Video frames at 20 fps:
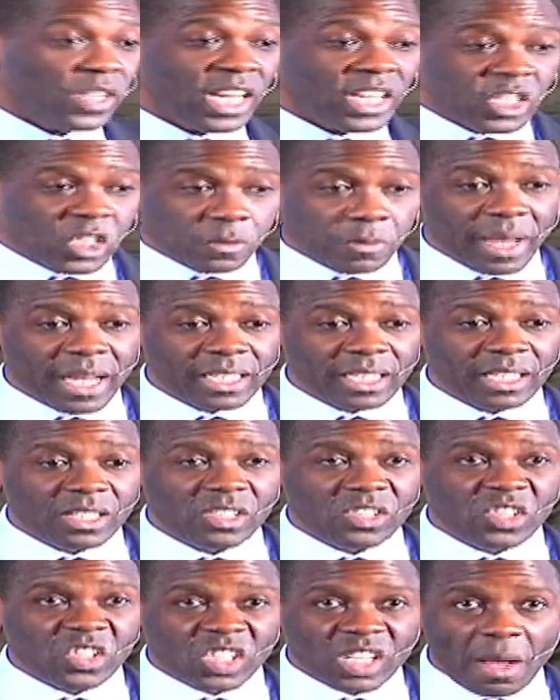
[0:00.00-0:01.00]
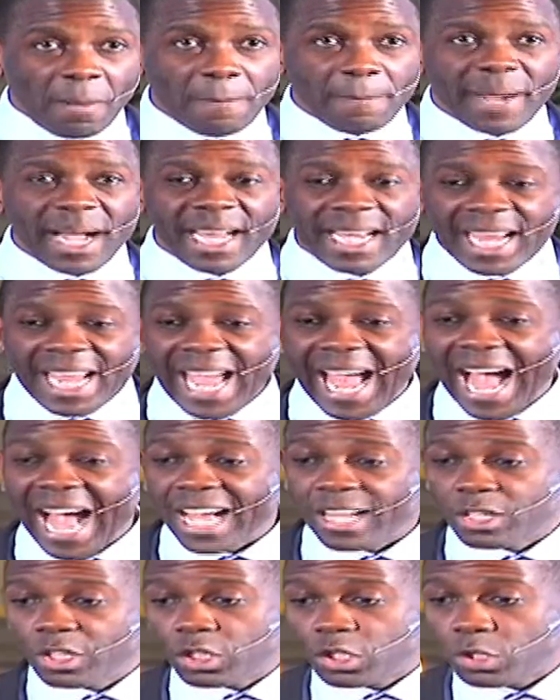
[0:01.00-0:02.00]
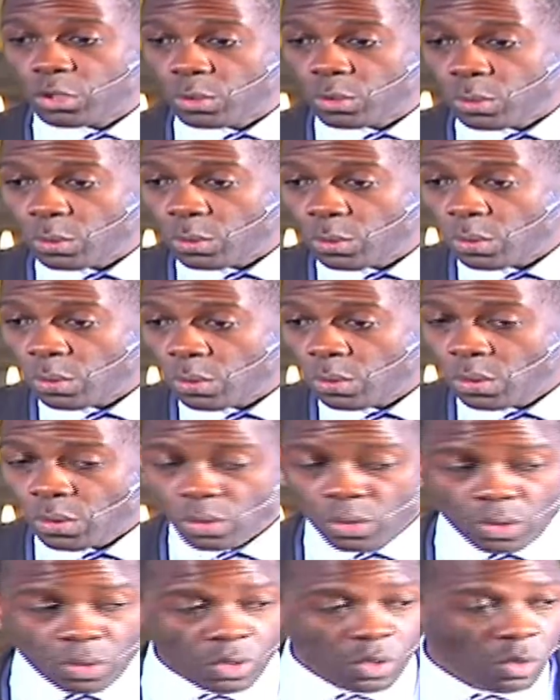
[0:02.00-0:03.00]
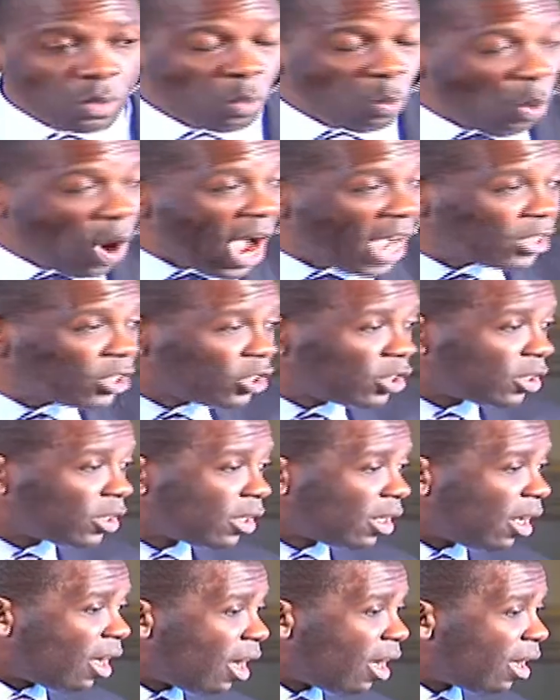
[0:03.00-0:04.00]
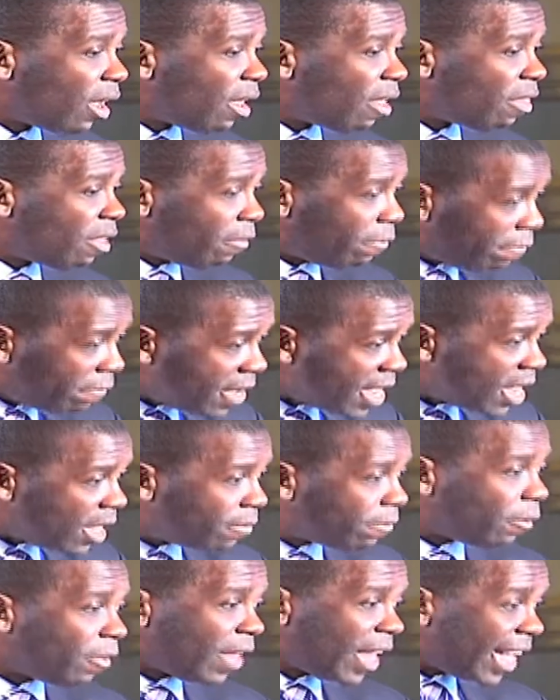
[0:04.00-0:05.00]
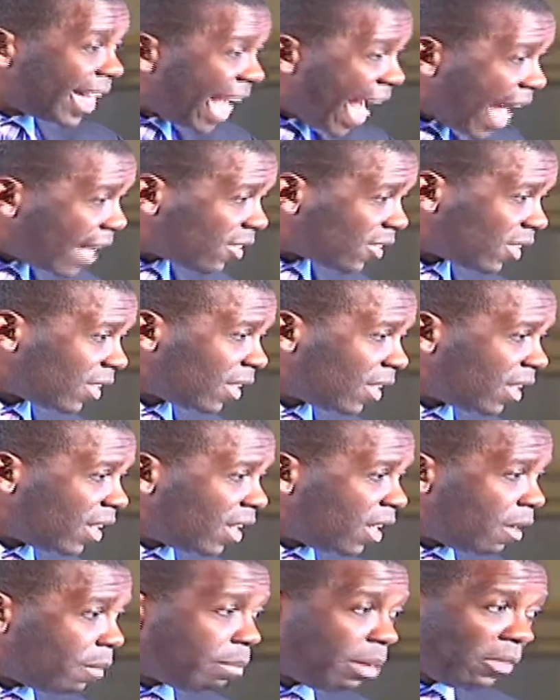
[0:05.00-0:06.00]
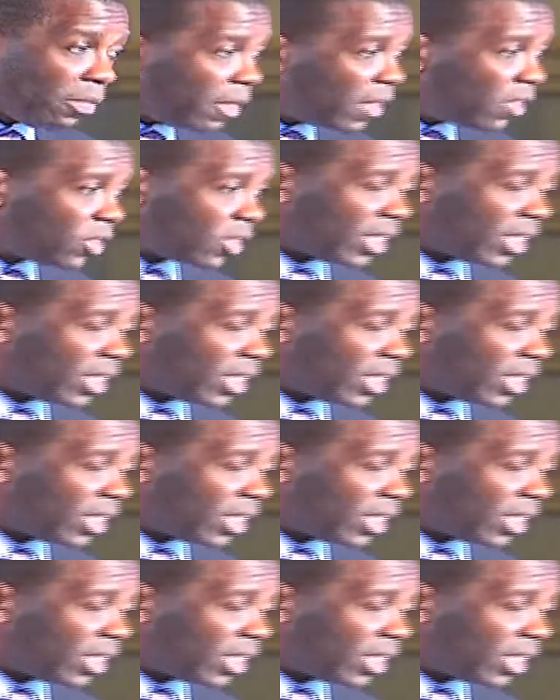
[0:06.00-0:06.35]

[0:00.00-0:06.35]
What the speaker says: expected that somebody had to wash the feet for the guests. But this